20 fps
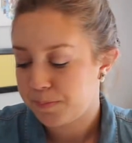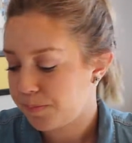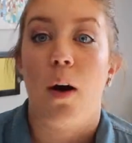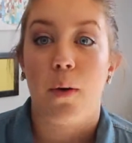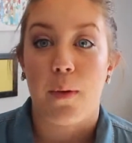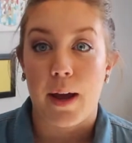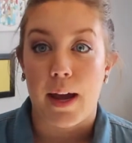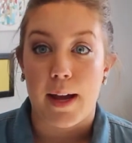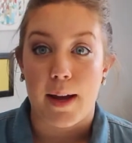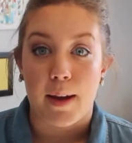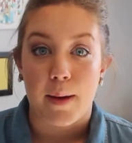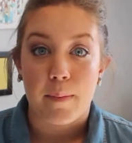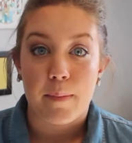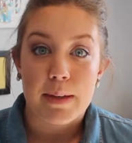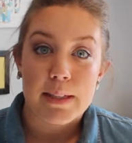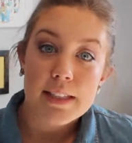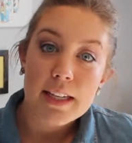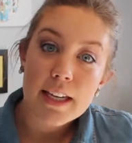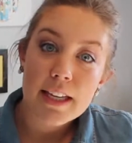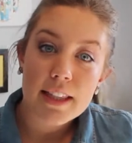Okay,
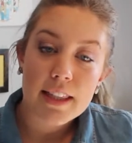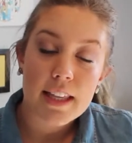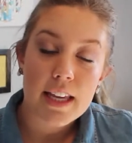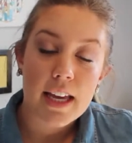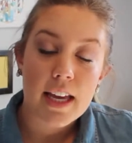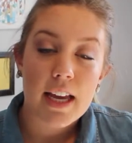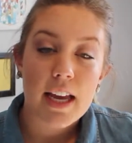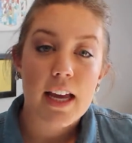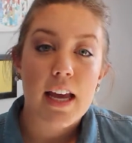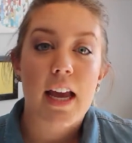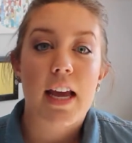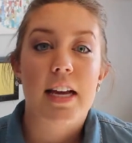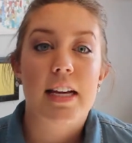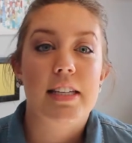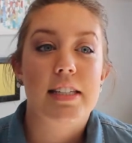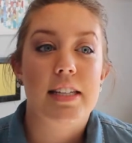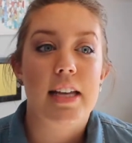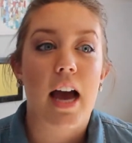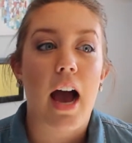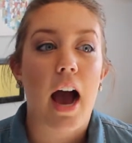my second thing
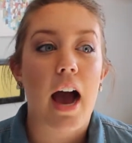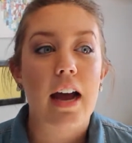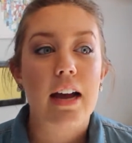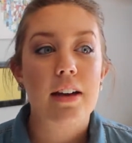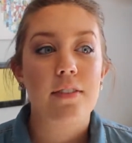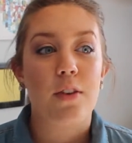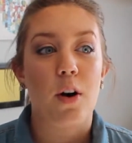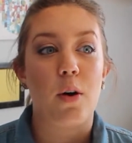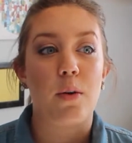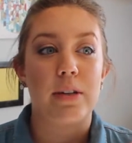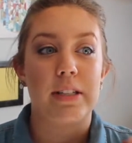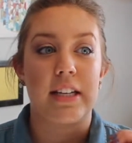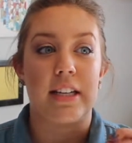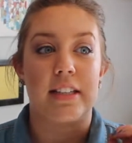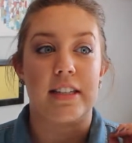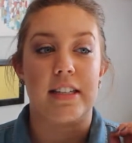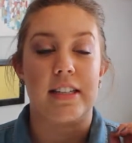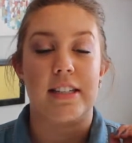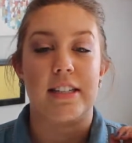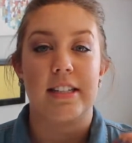is that I have always
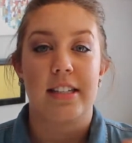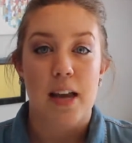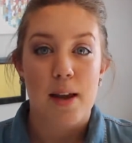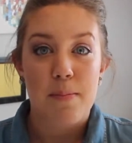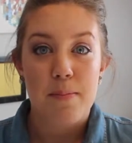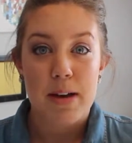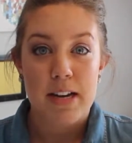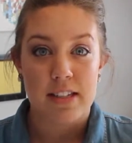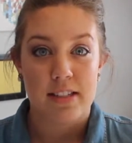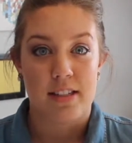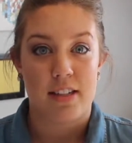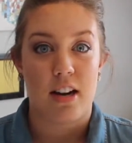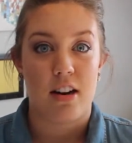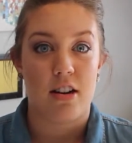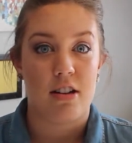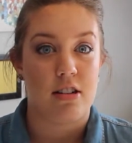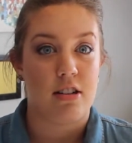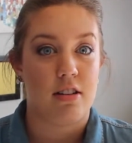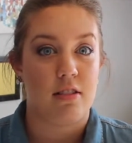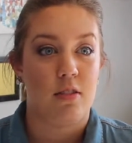had the same
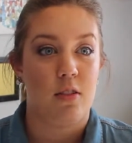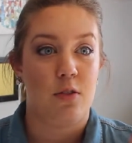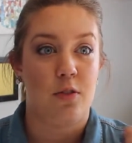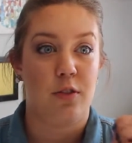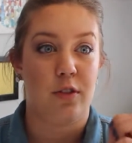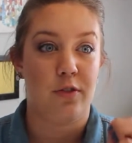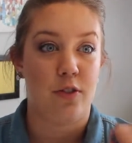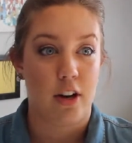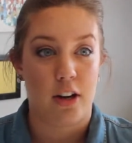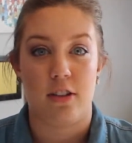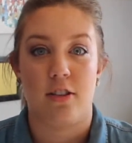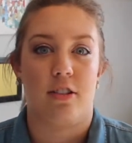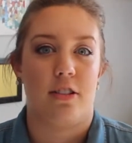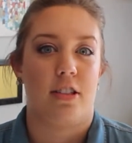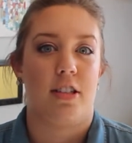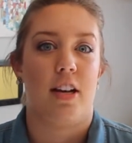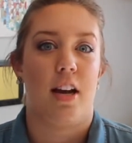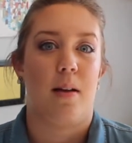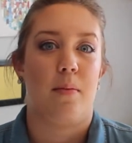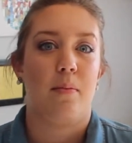mascara for a very long
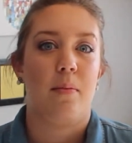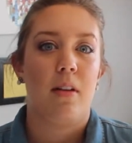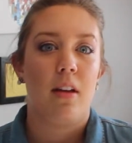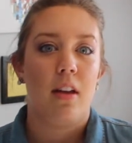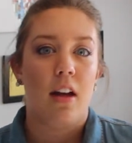time.